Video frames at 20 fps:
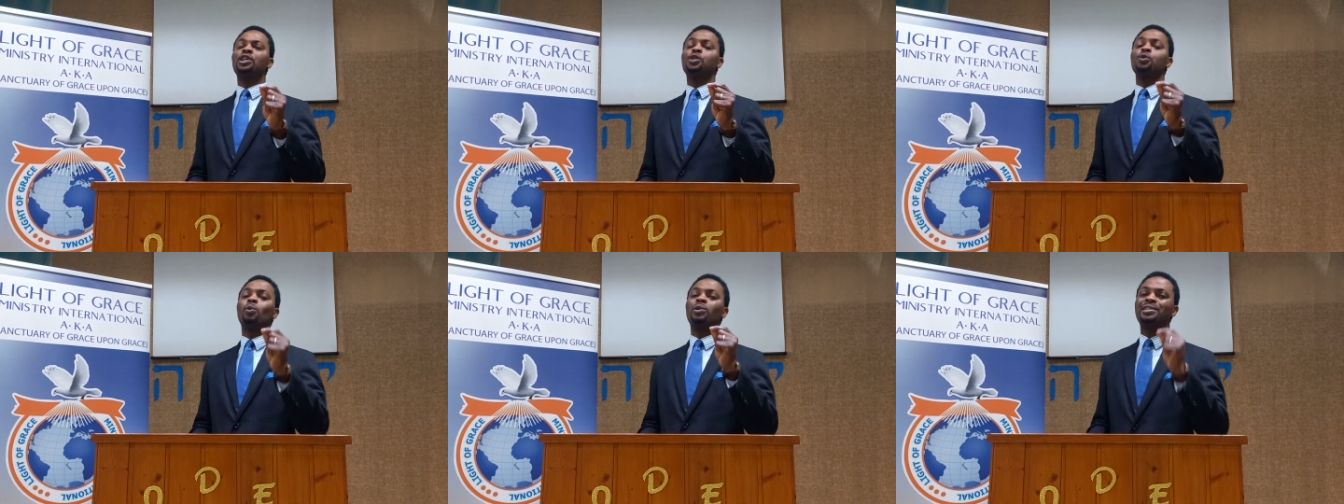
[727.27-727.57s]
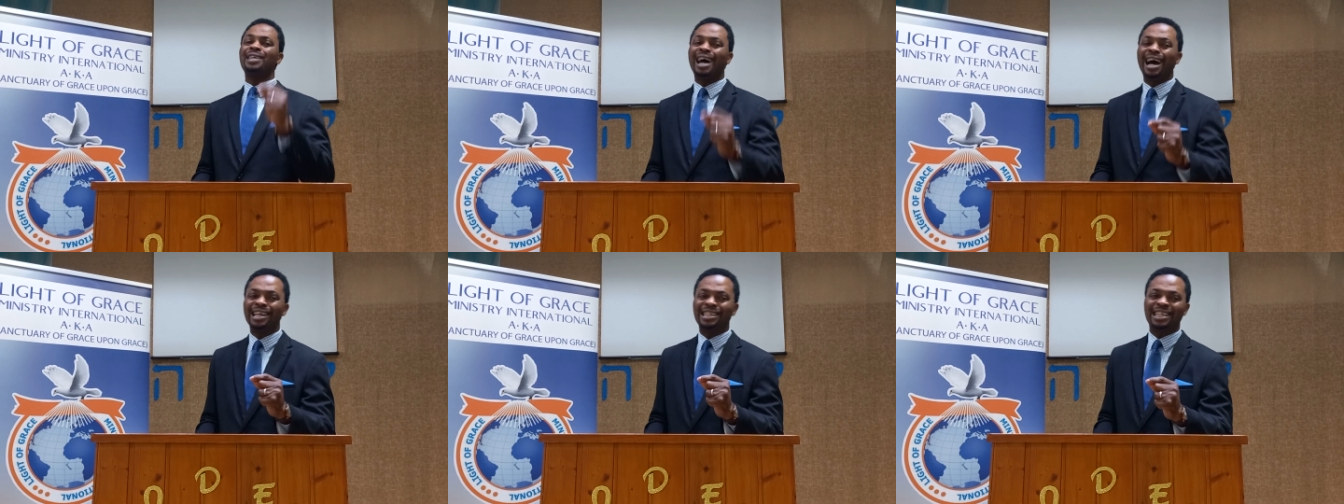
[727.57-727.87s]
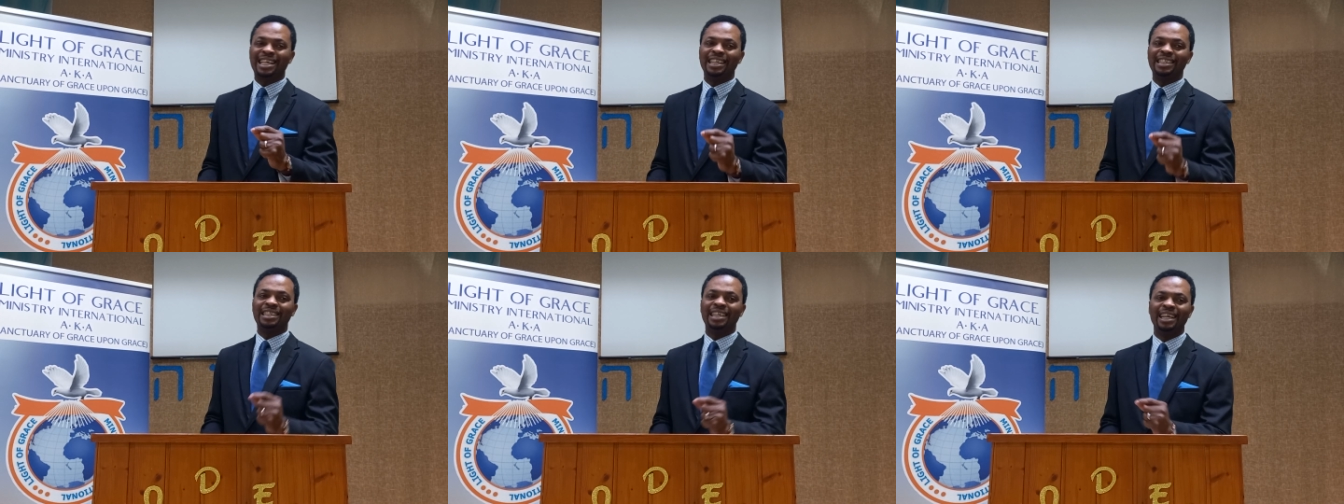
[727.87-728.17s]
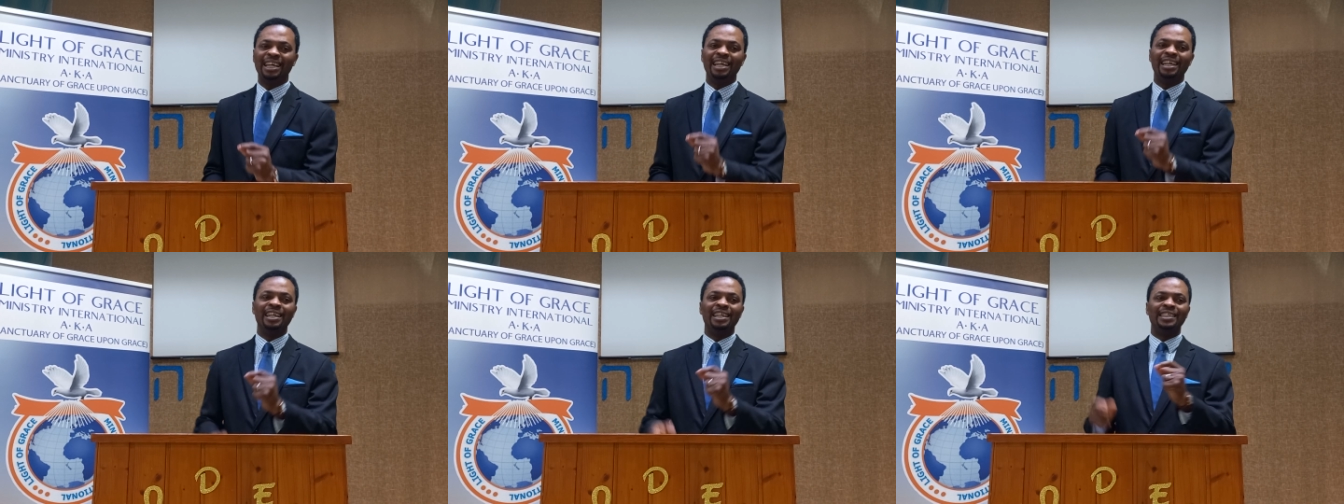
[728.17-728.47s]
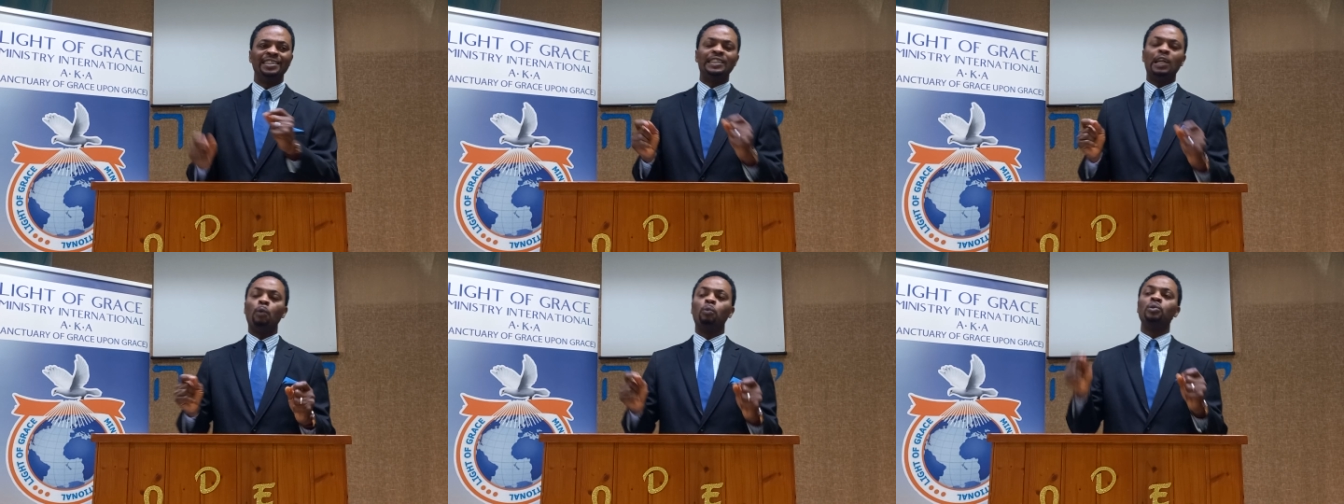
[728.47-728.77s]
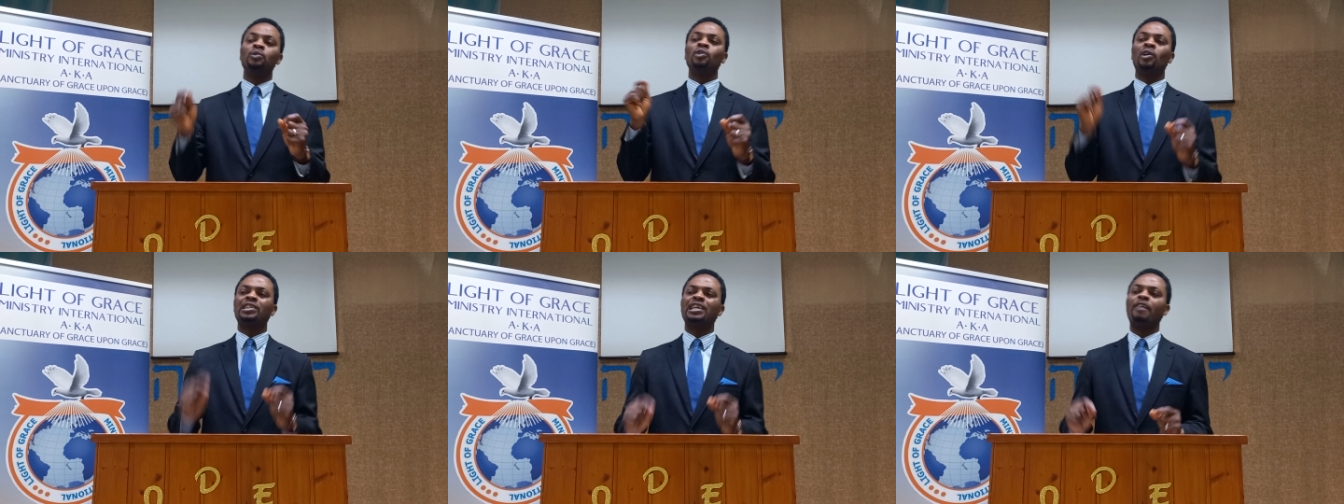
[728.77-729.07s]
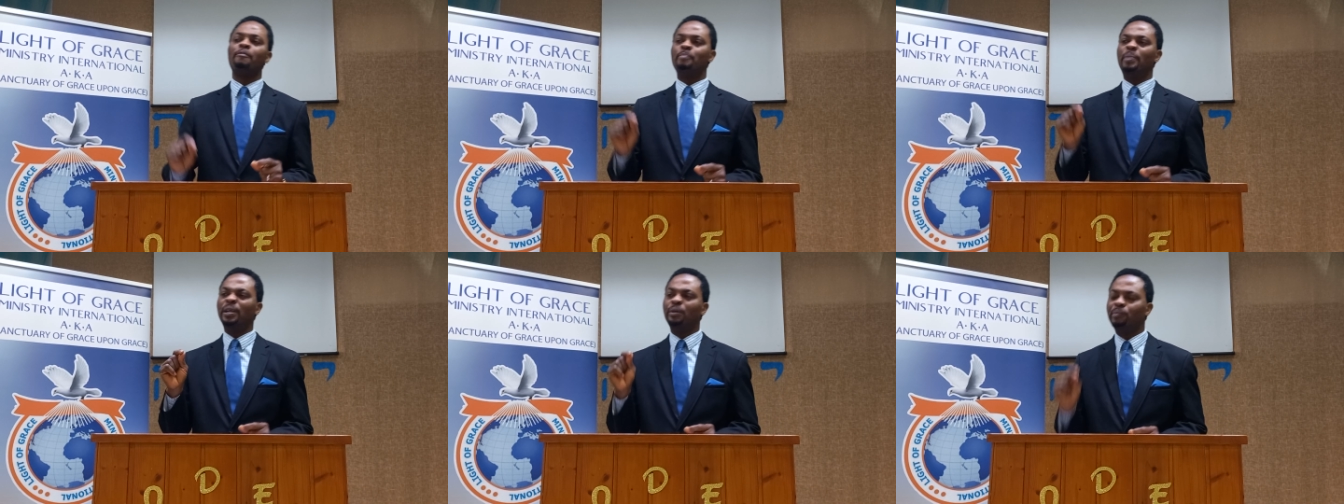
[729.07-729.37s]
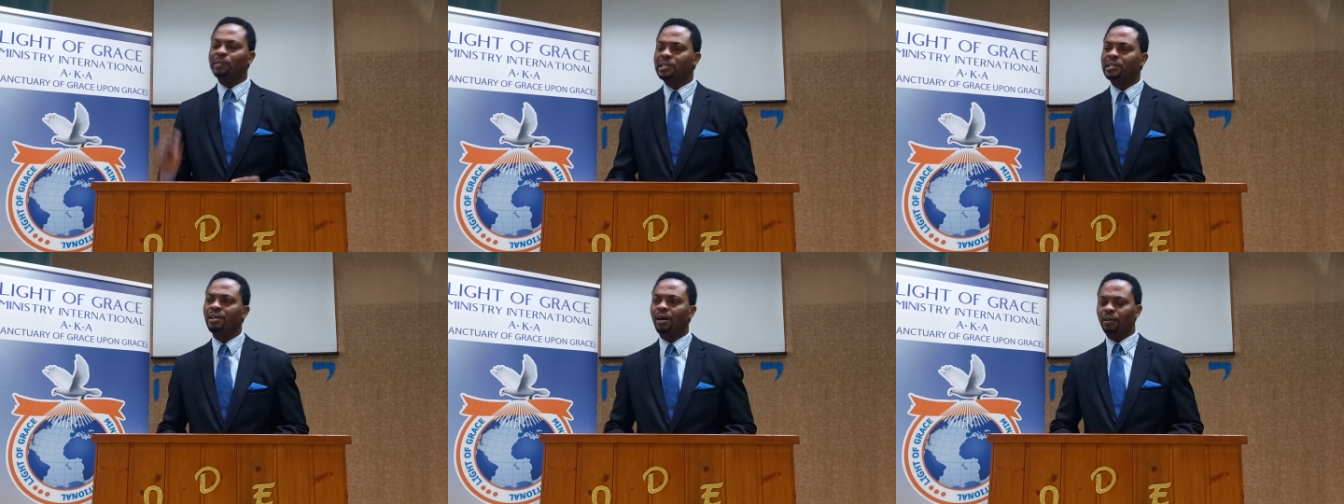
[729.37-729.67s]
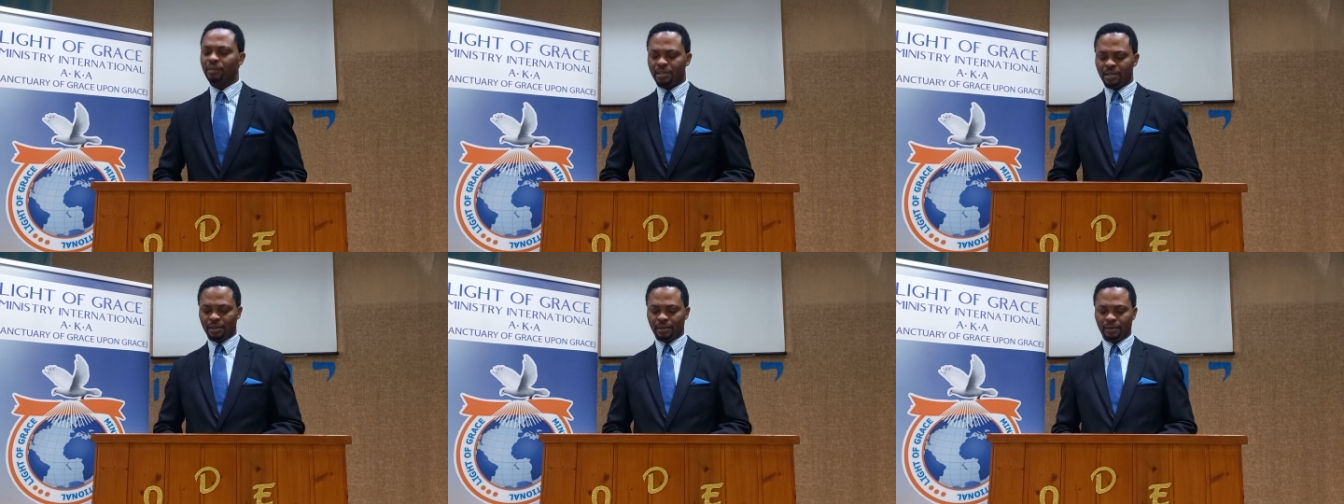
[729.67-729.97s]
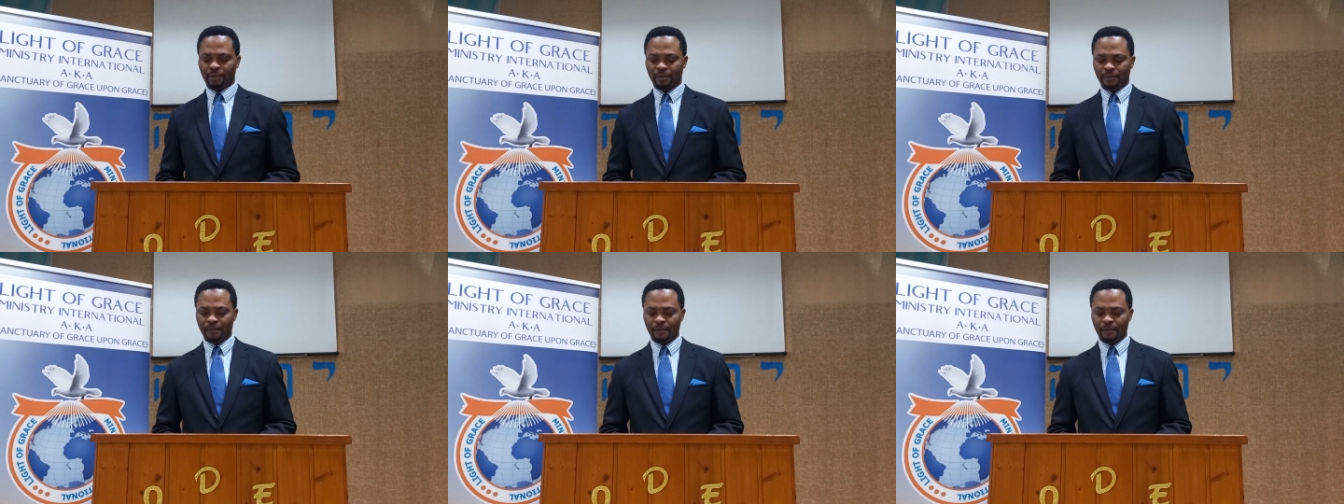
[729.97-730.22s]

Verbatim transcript: she was asking, there would not have been result.